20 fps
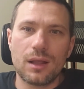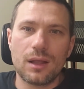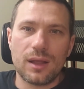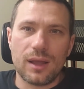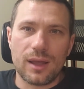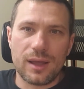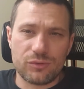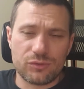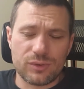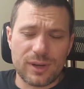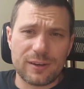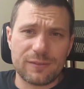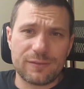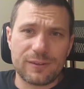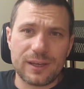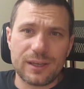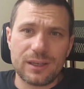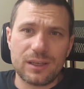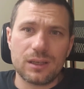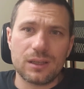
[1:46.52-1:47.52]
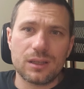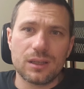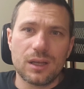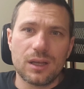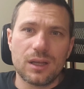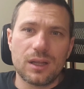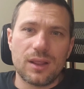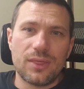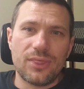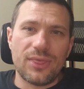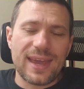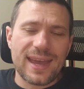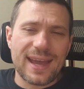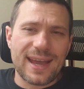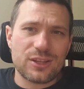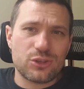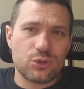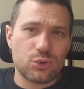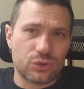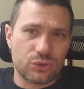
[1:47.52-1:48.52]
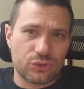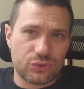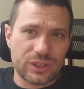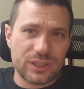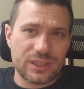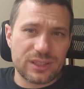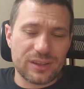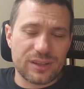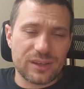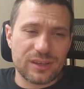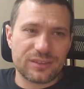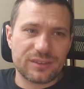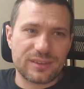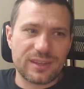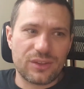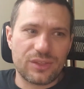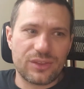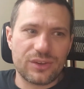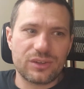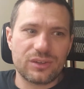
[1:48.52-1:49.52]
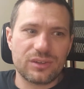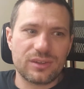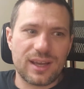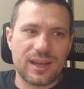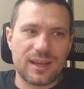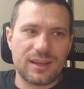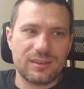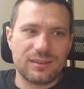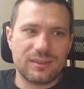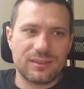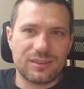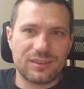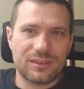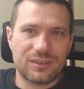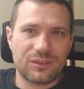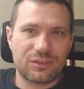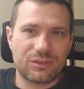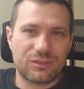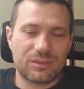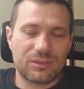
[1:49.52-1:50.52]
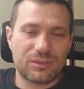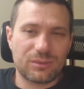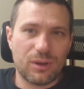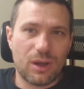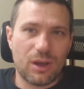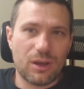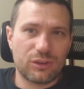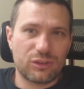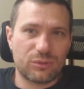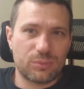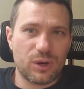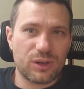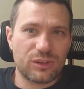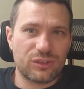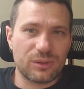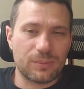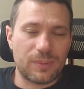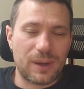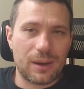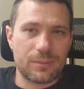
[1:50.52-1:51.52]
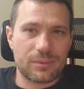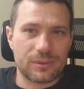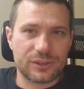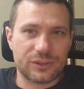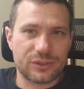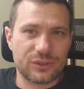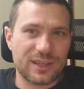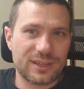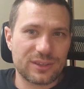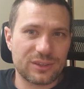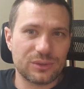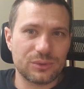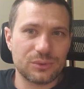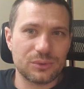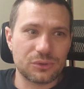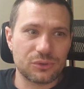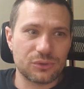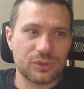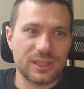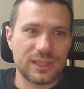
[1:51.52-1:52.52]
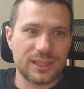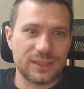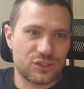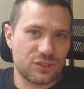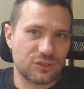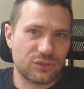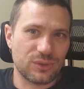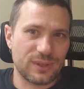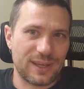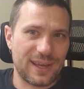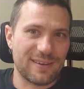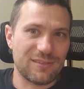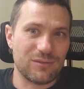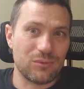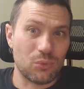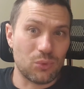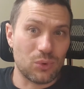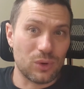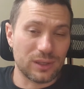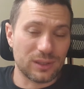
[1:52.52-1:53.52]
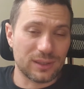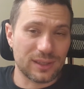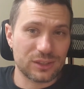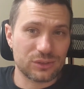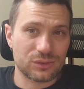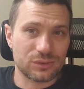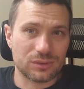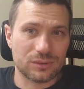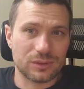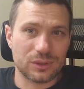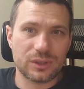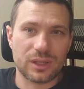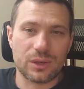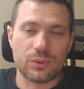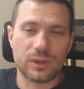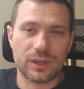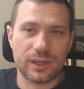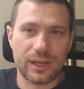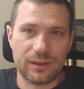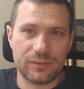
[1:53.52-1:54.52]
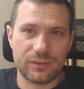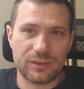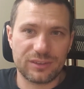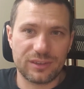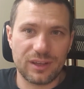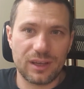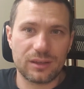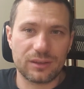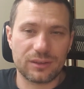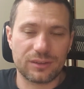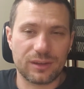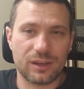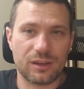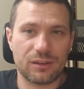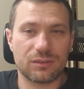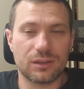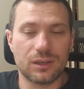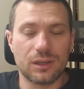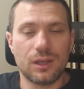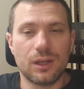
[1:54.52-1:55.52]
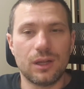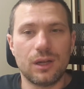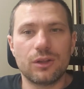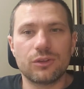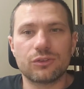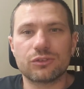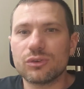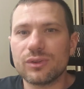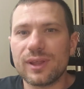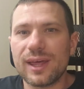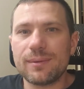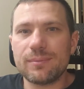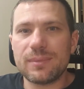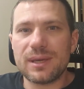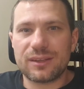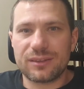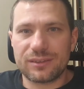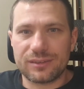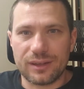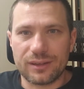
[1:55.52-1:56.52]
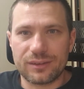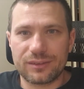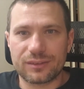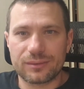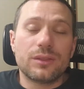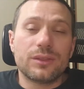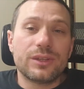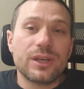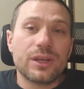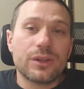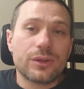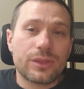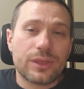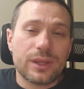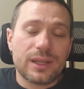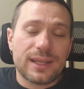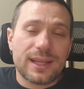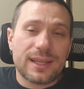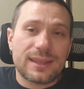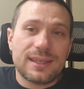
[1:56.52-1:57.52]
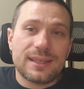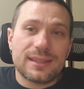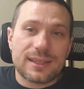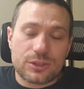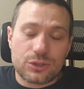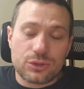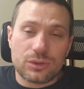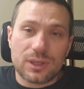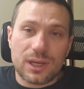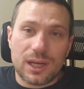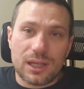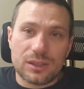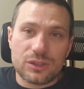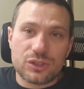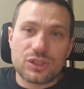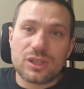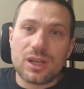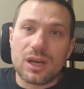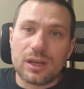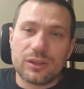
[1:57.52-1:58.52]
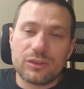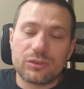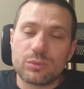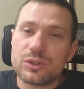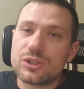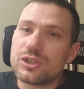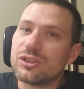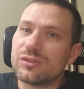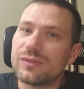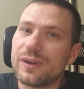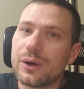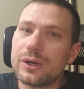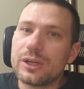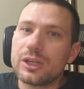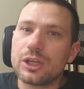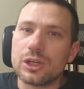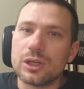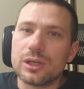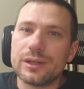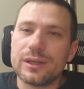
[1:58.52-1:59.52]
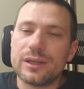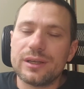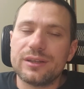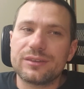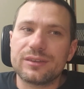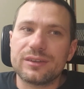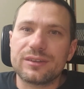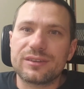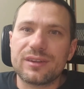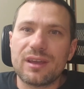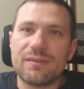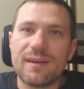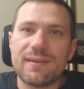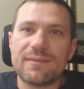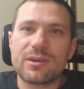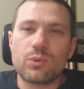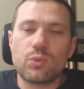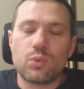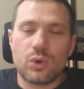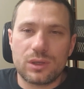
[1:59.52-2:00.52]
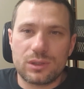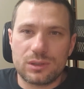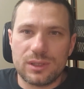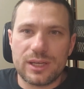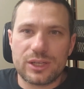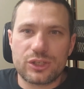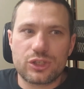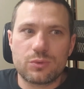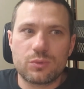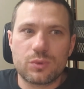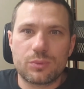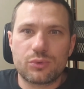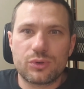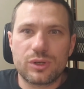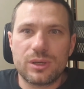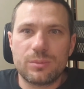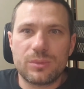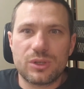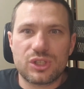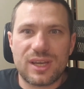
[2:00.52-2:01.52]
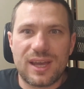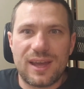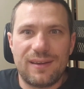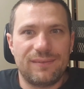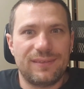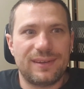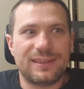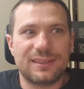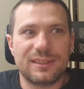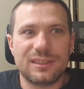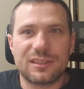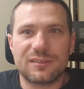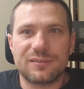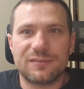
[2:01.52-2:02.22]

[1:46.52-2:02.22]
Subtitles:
and ratifying it, they had to agree to this. Now, they're not, since they're sparsely populated, they're not going to agree to just only have one electoral vote. They want to have a say in stuff. So that makes sense. The other thing that the Electoral College does, which is very good, is instead of having one election, we're pretty much having like